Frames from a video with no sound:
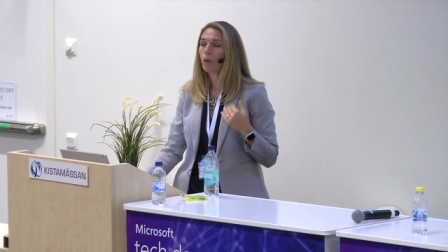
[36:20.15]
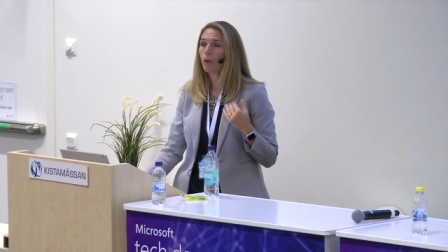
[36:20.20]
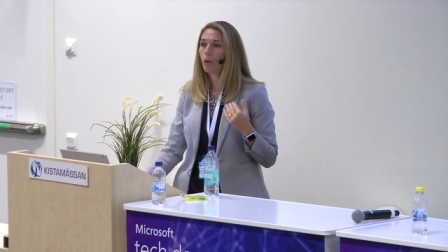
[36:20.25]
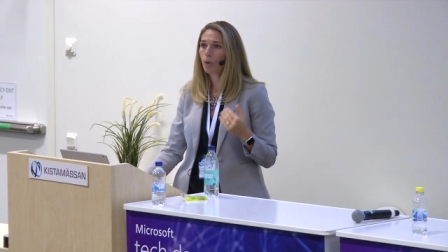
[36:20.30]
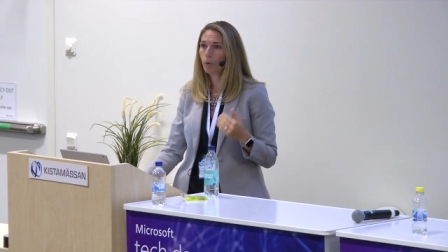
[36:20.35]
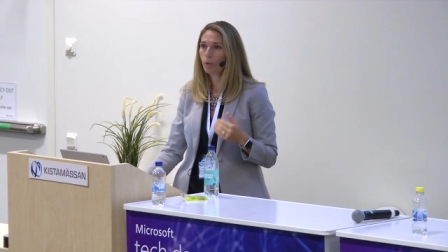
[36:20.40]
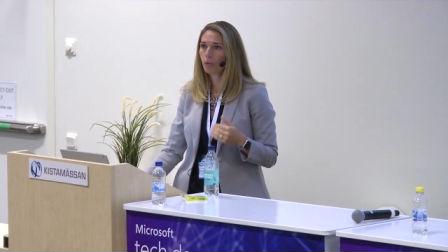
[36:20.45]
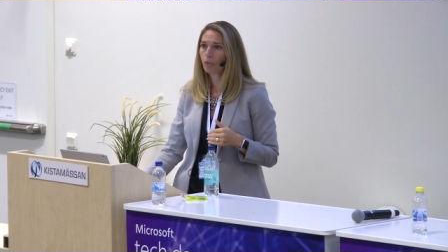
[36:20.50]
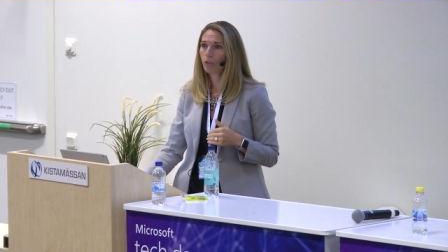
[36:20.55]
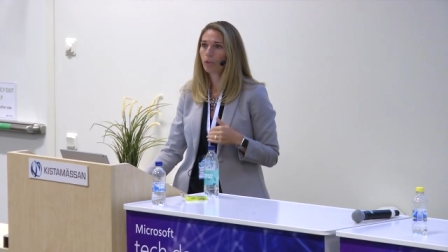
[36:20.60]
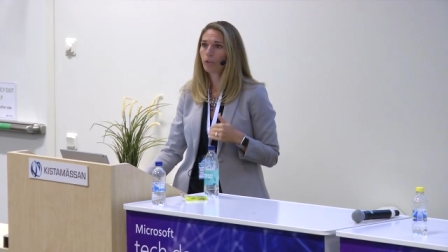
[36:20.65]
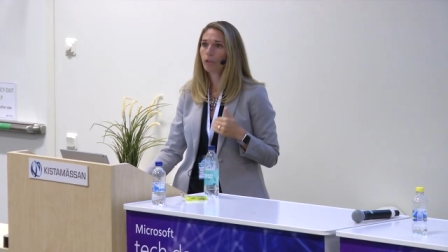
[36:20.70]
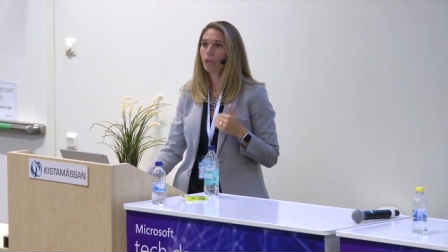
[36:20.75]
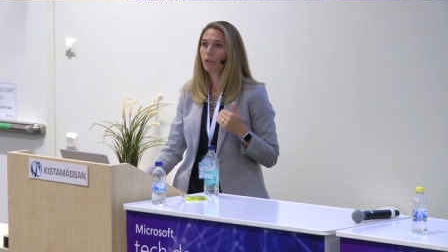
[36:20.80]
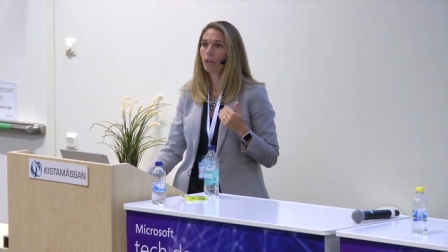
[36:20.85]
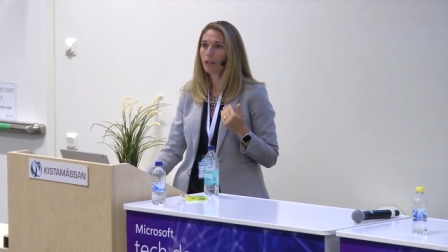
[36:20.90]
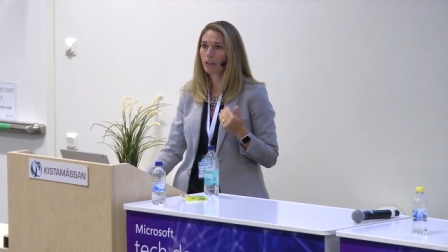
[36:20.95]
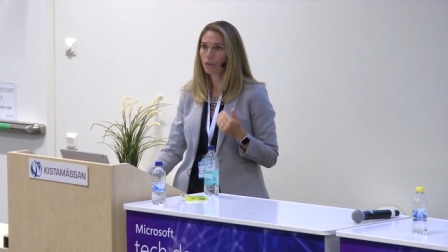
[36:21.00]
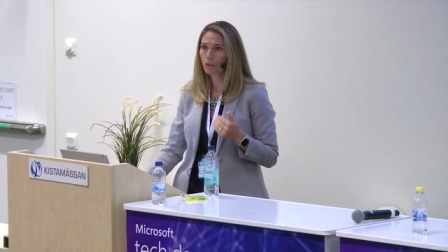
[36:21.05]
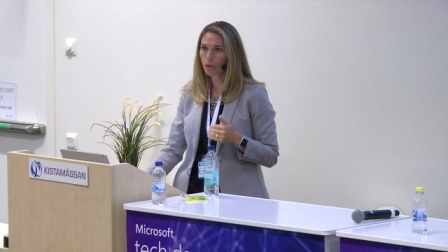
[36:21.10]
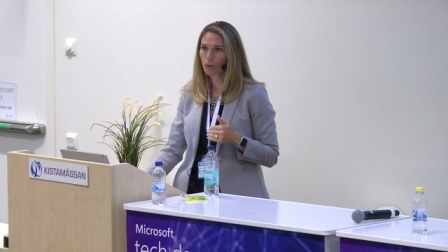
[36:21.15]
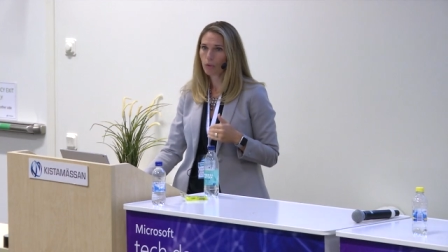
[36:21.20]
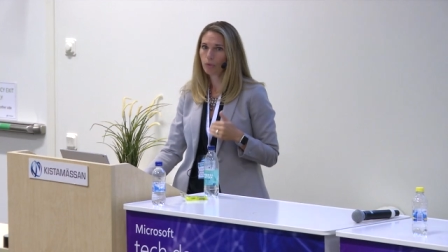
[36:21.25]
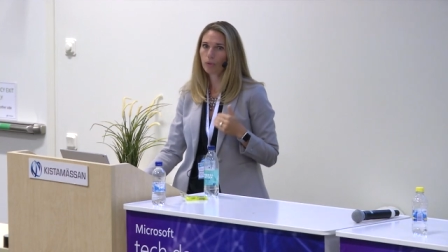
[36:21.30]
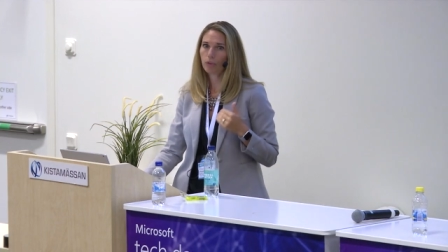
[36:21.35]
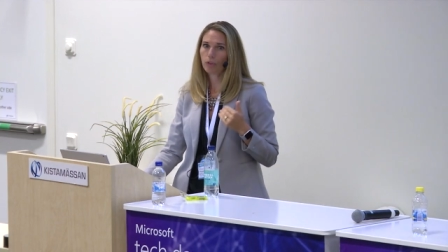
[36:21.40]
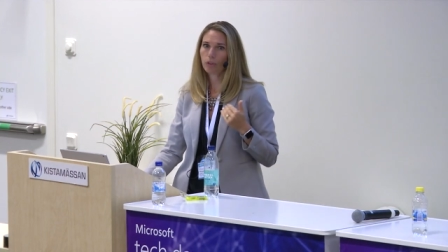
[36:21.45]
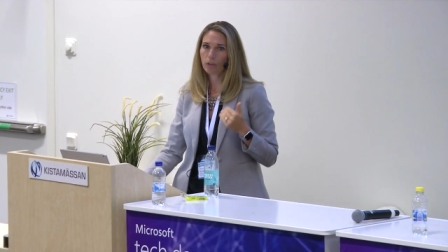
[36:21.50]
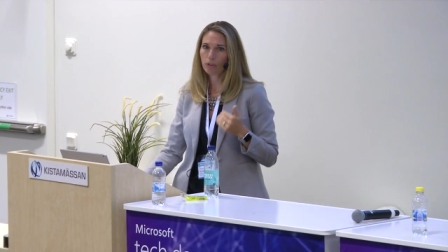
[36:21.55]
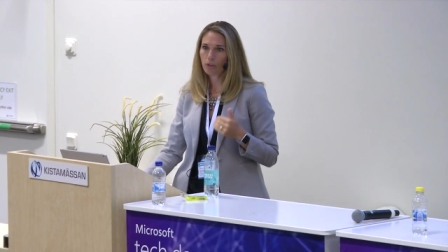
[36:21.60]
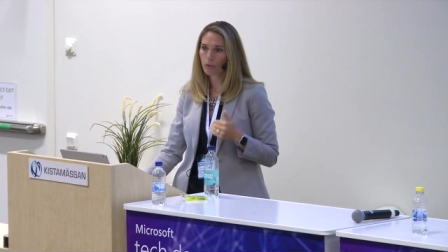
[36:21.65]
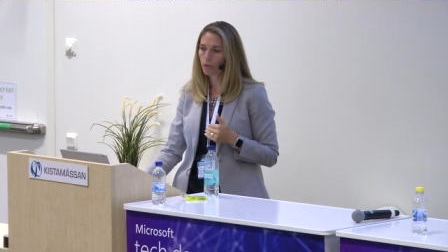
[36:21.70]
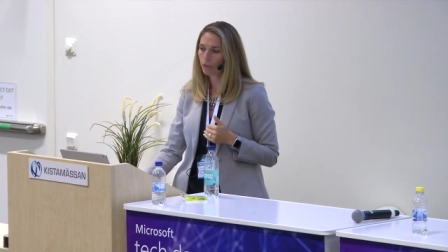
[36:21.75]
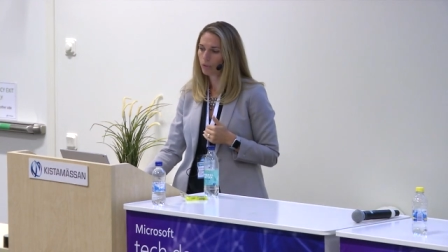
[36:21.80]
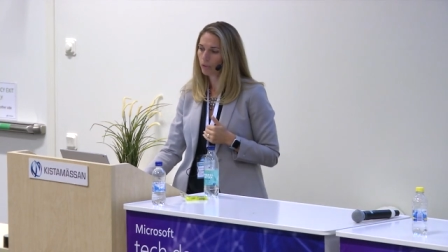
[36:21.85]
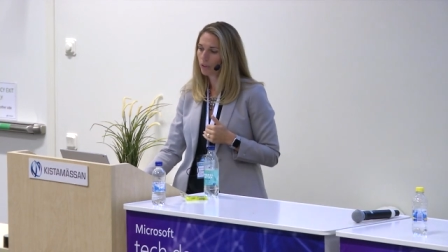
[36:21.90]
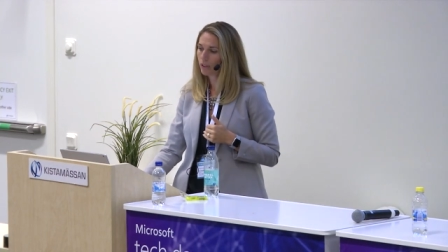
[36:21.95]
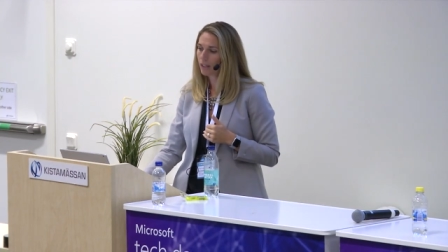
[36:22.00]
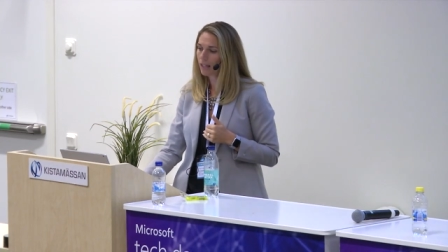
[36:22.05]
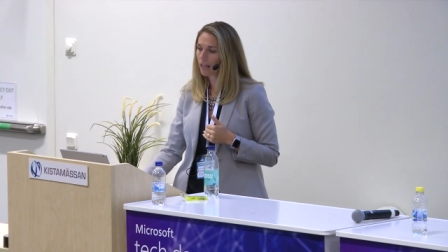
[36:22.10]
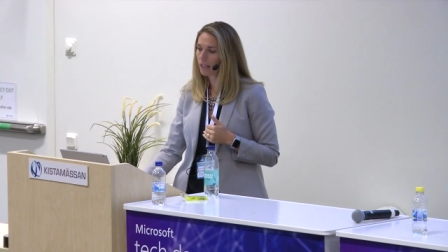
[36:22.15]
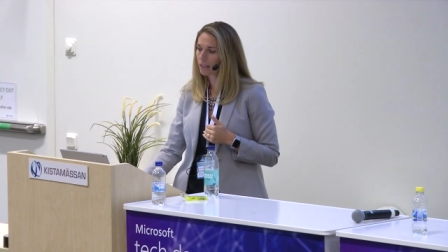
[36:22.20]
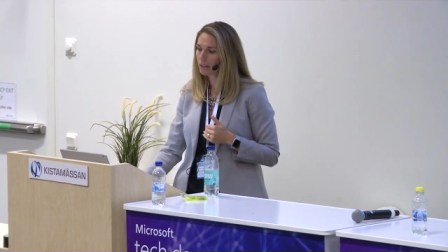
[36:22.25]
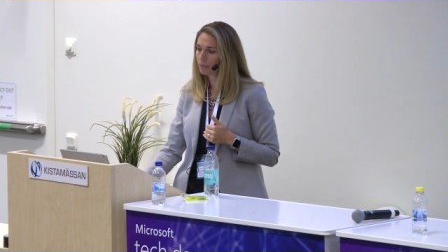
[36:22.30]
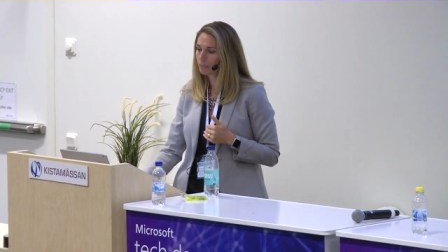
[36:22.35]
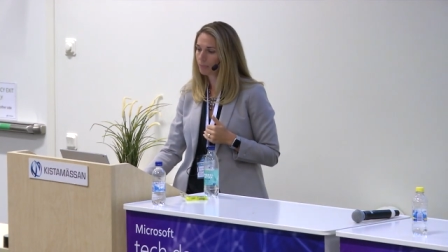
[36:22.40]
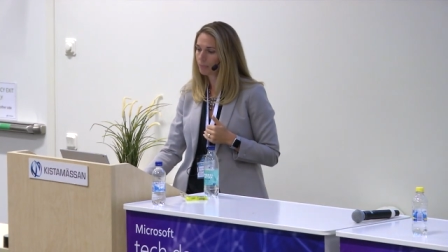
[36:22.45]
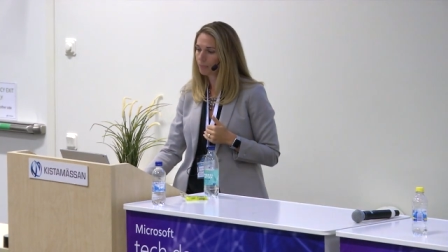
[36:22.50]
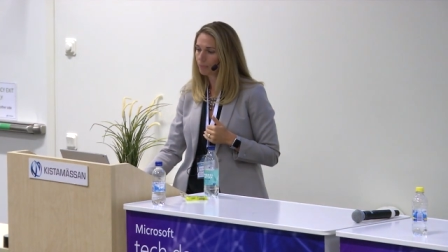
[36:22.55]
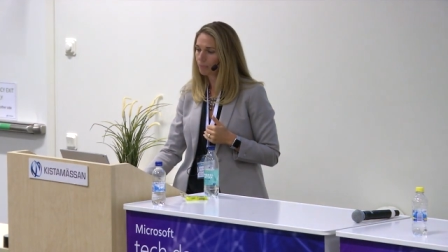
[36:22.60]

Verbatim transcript: over and over and over again.